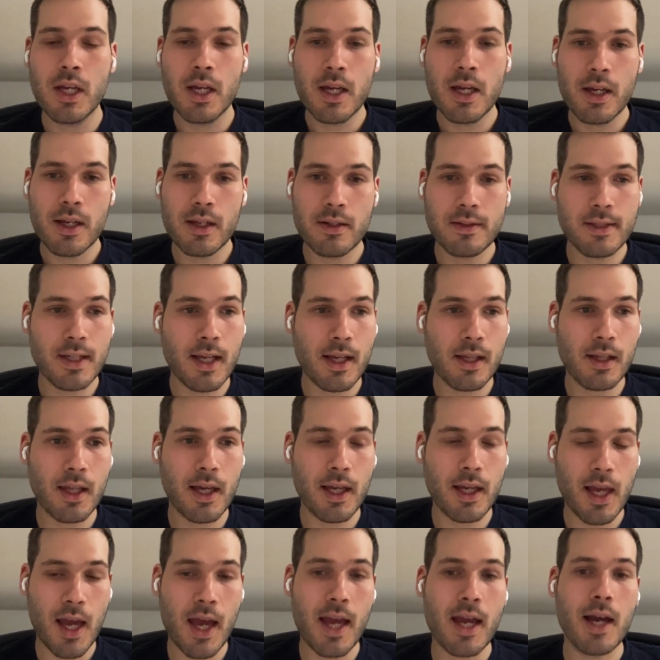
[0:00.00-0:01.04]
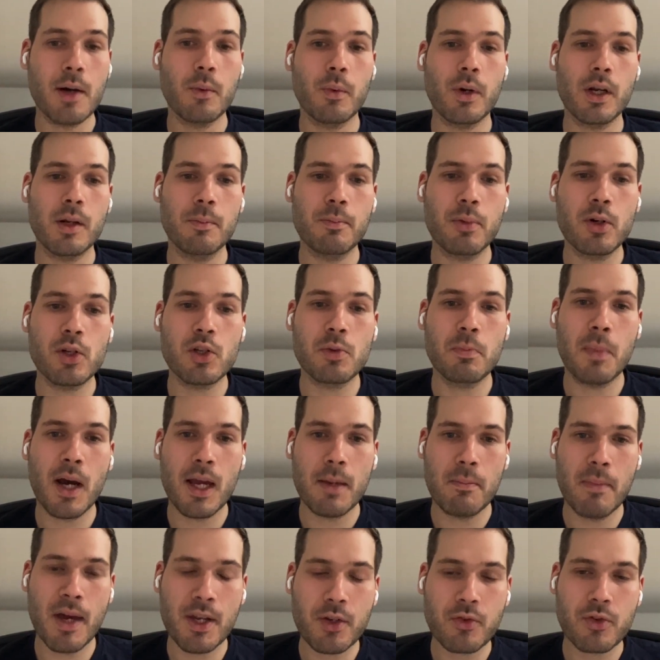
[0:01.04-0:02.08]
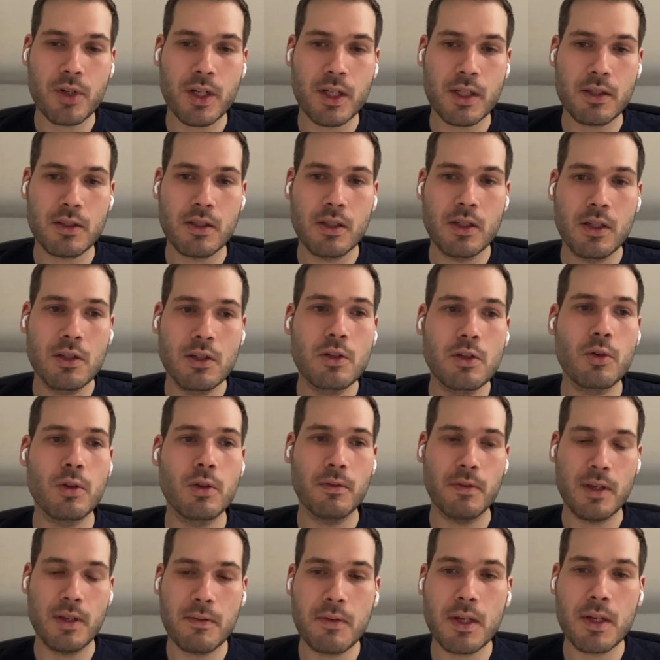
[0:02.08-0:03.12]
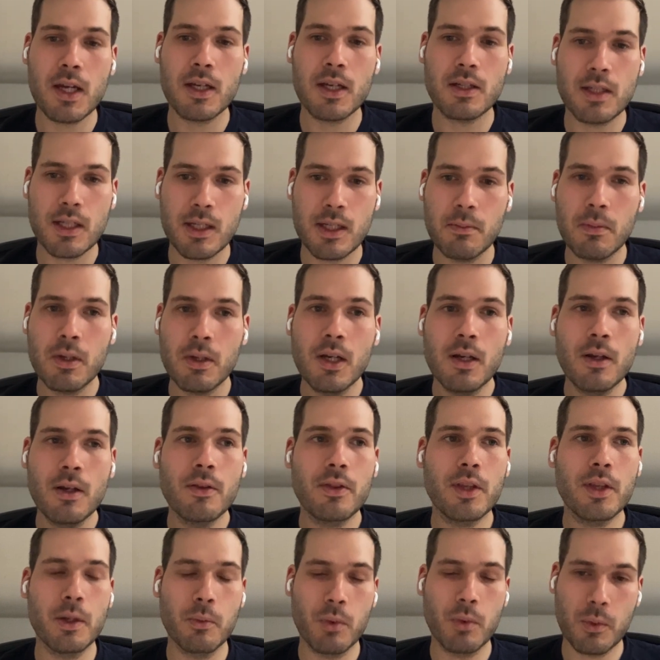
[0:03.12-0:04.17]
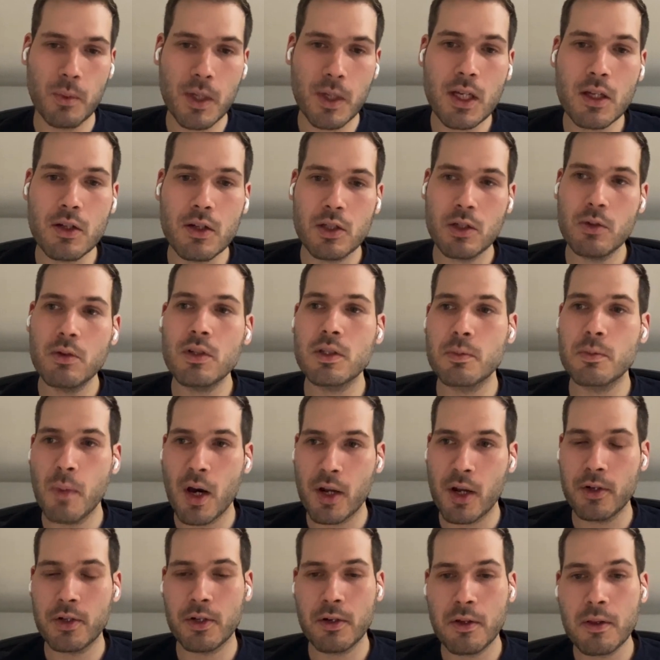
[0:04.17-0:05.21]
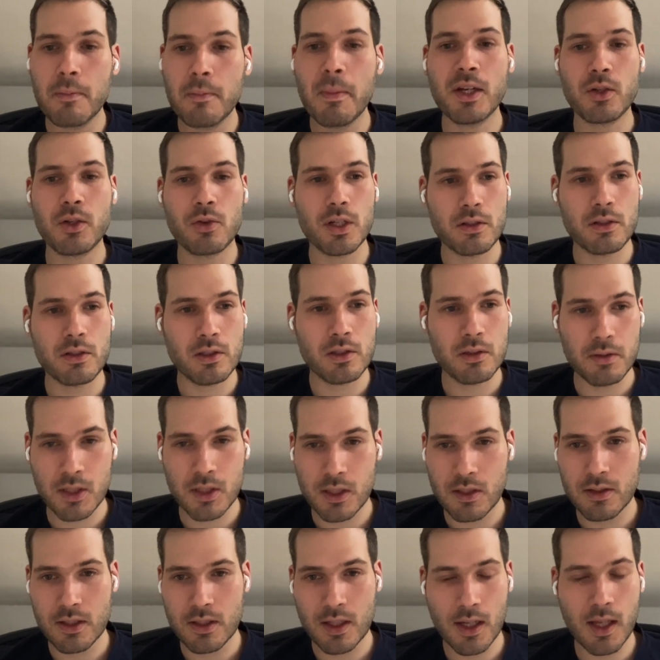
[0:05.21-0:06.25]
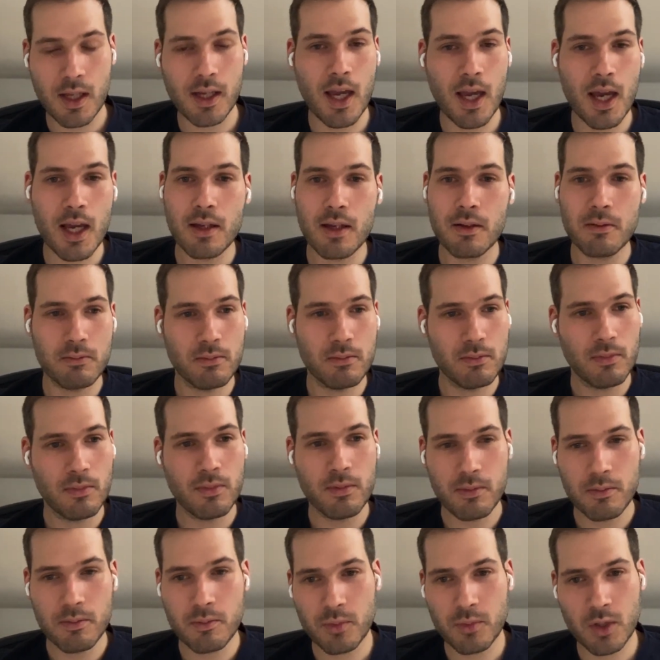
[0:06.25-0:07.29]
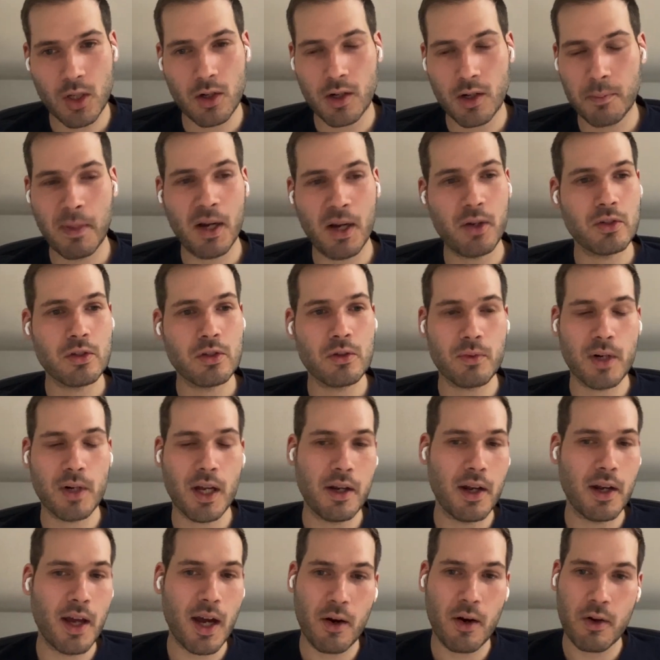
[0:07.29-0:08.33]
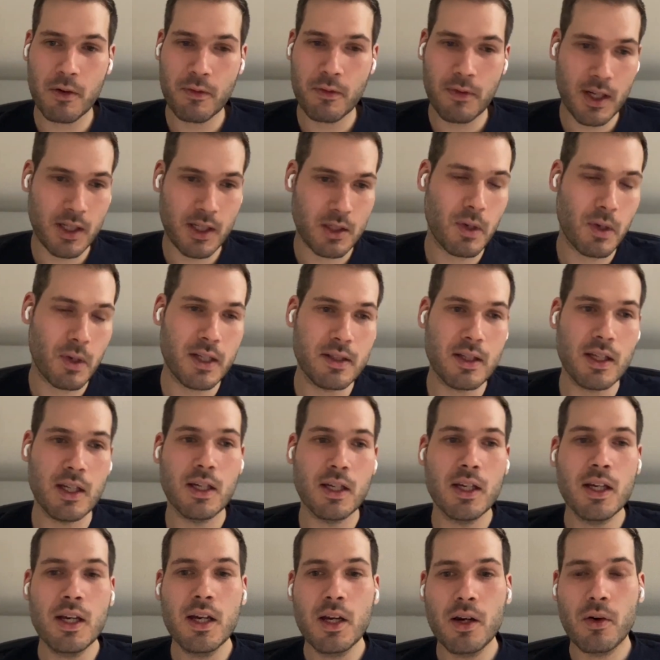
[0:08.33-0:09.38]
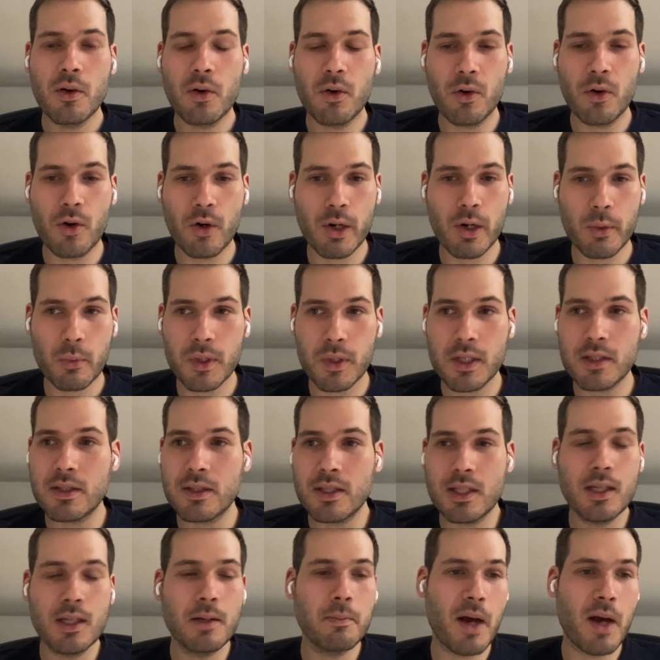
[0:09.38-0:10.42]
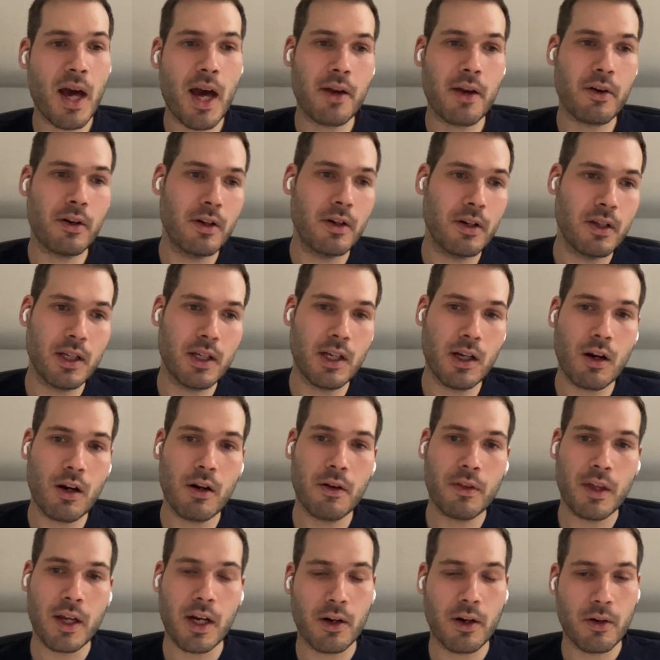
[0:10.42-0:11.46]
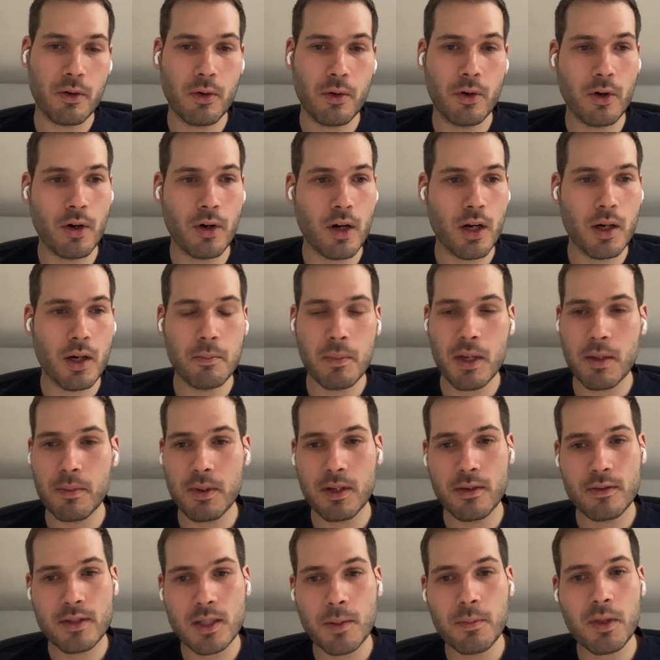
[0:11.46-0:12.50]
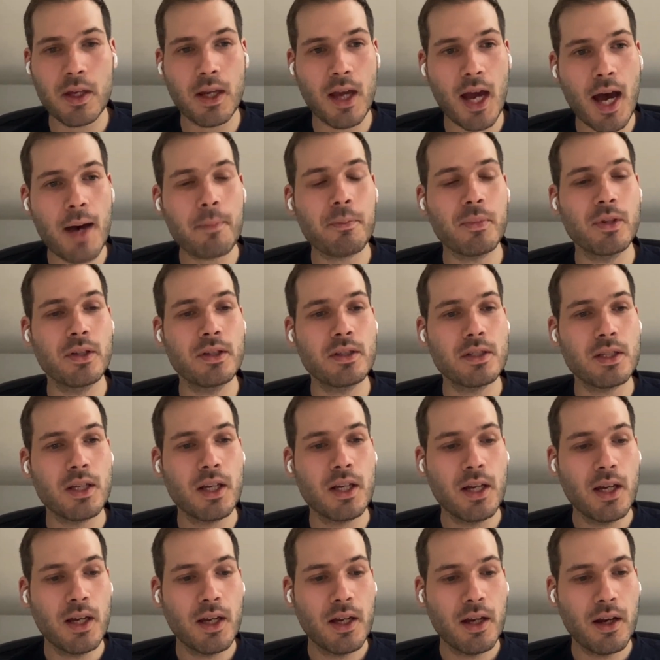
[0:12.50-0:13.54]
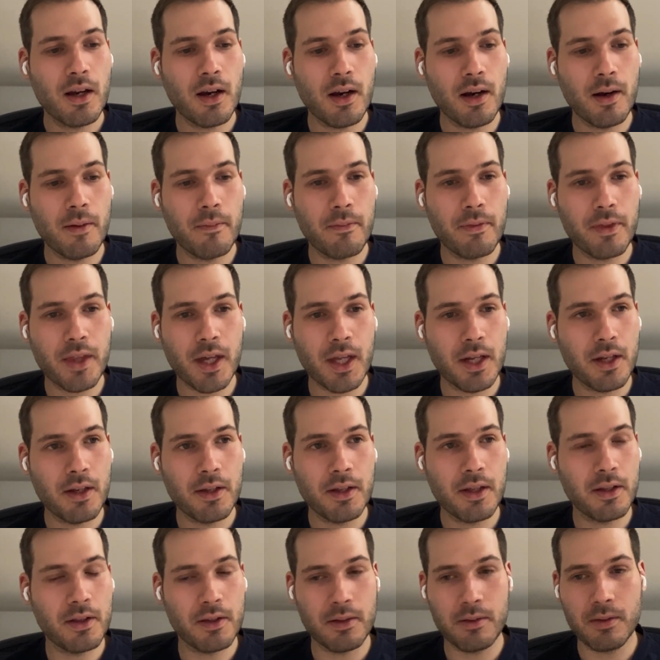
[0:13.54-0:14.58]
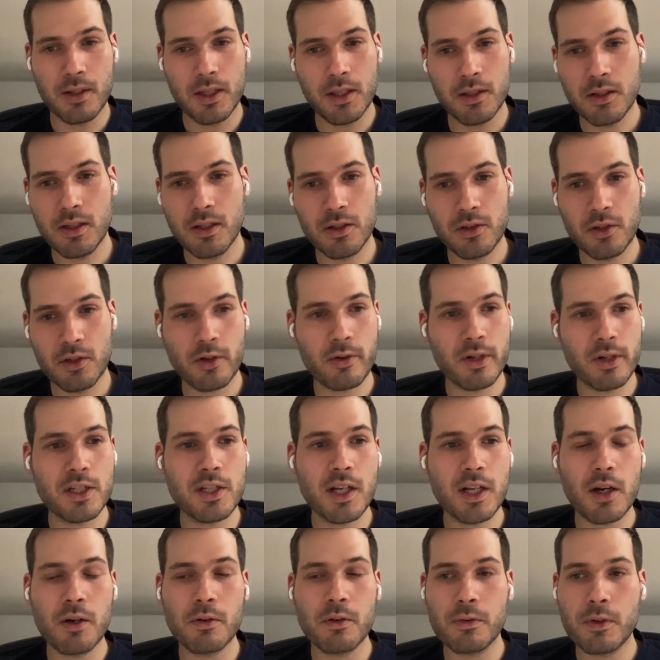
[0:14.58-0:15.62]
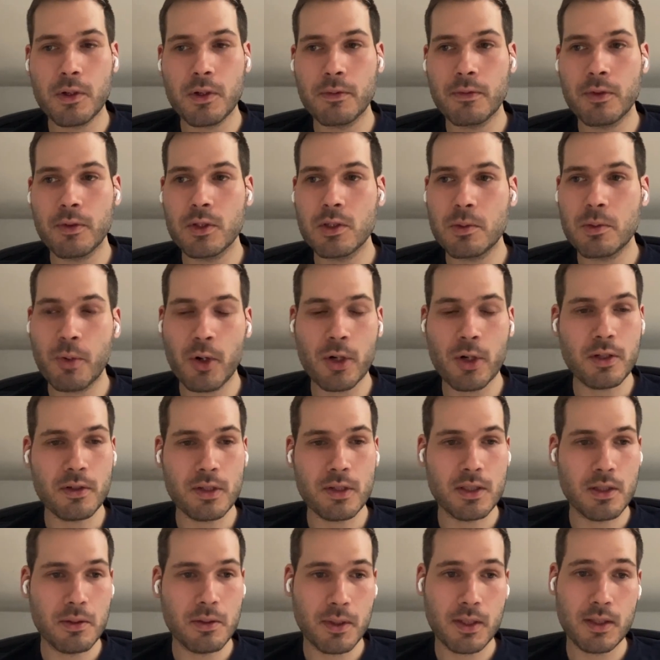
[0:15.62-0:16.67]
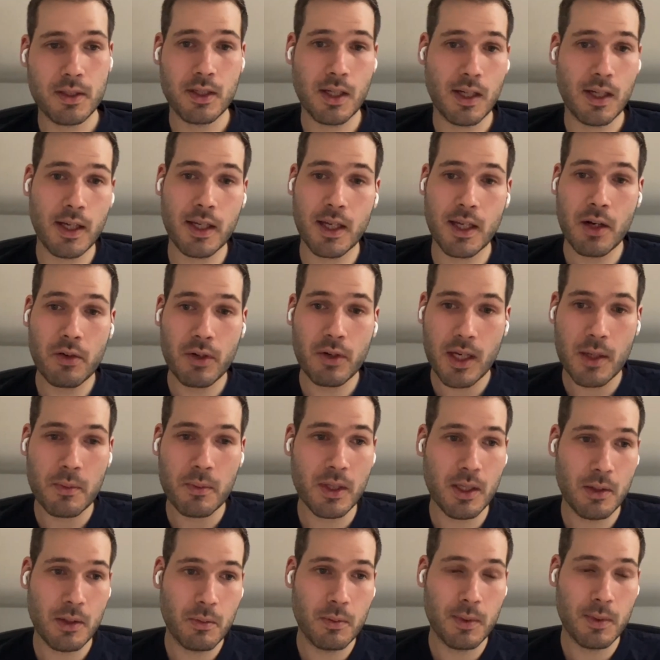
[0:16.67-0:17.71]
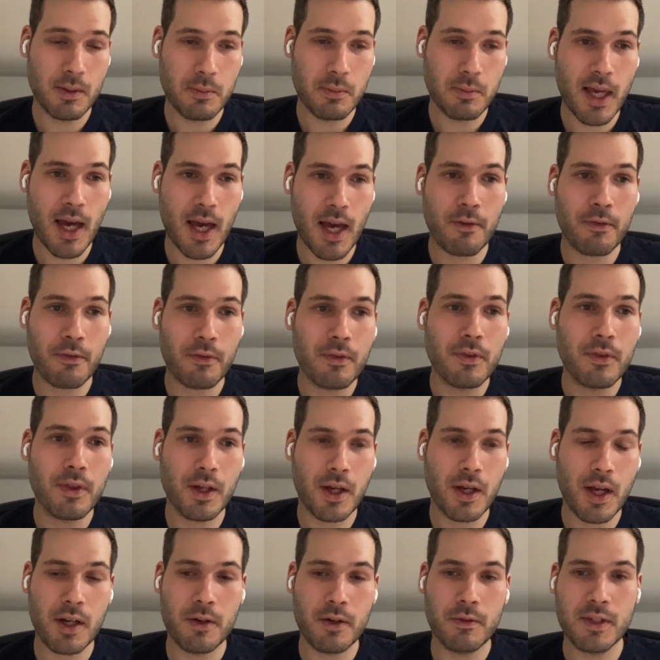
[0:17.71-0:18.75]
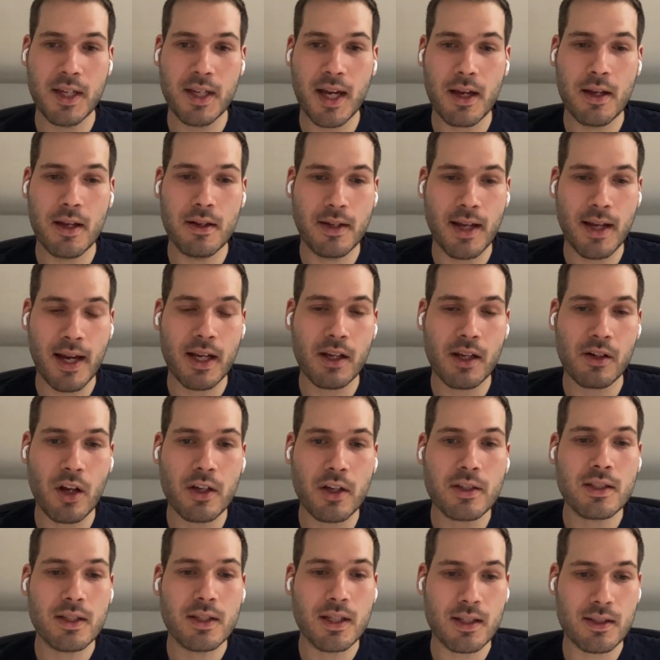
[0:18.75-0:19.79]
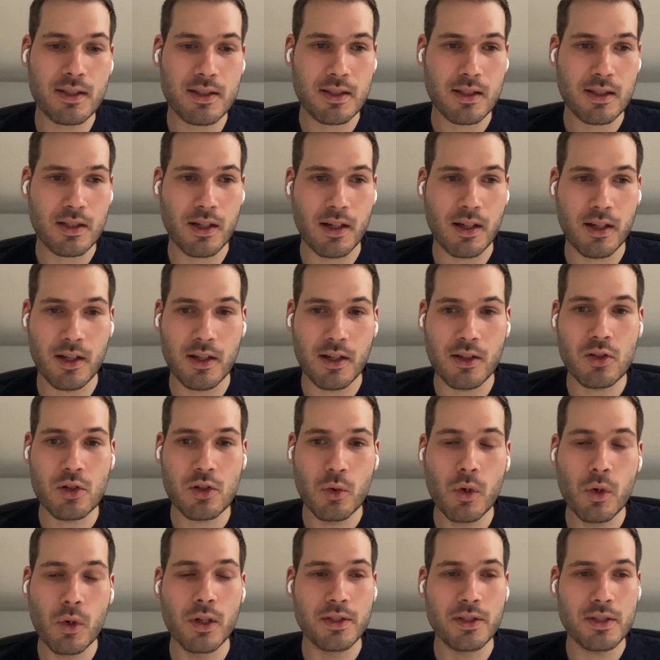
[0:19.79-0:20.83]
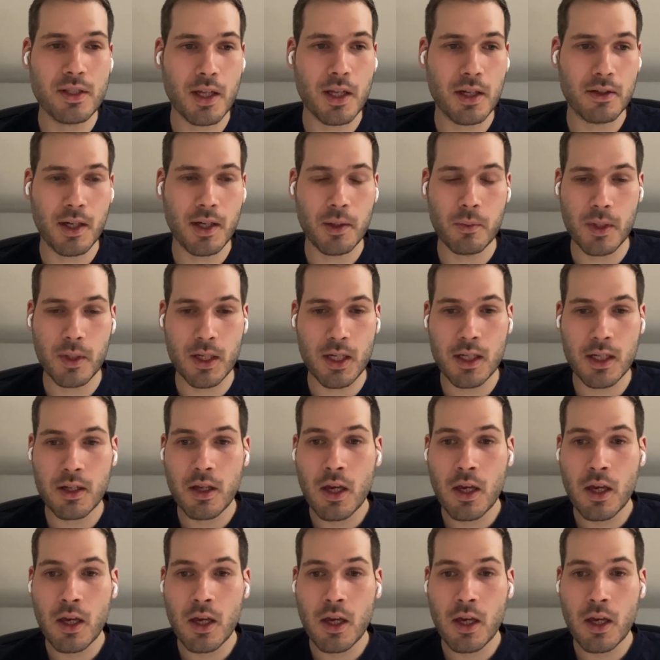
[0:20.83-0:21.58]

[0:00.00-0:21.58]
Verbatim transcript: is saying like, hey, I want to push my metrics to the Weaviate team. Then what we can do is monitor the metrics. So you can say like, hey, you're about to run out of XYZ, or we see a pattern here or there, or maybe if something happens, um, then and, and, you're reaching out for for support to us, and we can say like, yeah, okay, we we we have the kind of di- diagnostics uh, tools that that we need.